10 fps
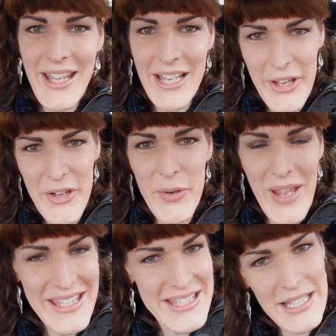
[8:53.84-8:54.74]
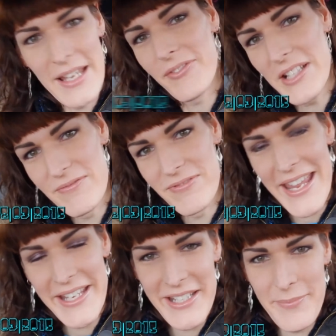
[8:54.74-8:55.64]
Hello, it's a lovely
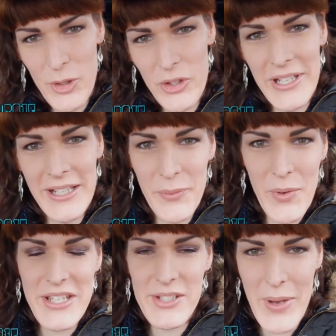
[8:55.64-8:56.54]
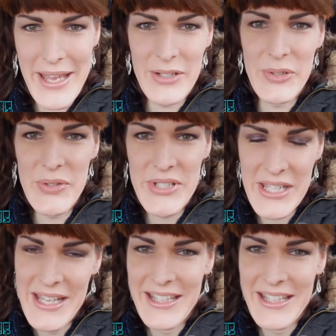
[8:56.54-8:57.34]
rainy morning in West Wales.